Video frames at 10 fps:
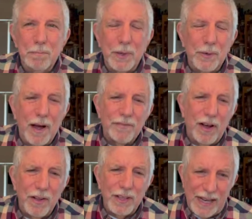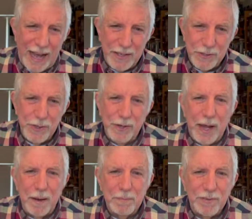blew off all the guys who
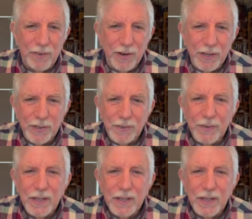came before you.